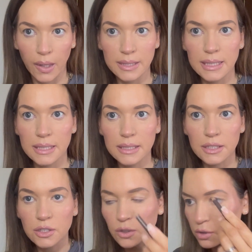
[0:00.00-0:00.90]

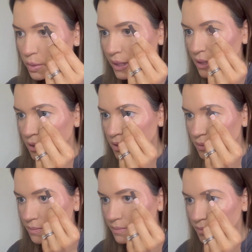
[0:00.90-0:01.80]
sisters, not twins.
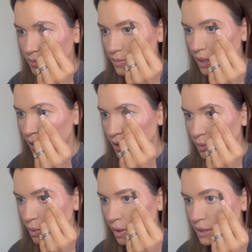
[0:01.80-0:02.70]
And I
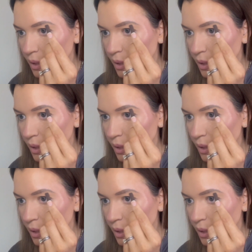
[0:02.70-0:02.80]
want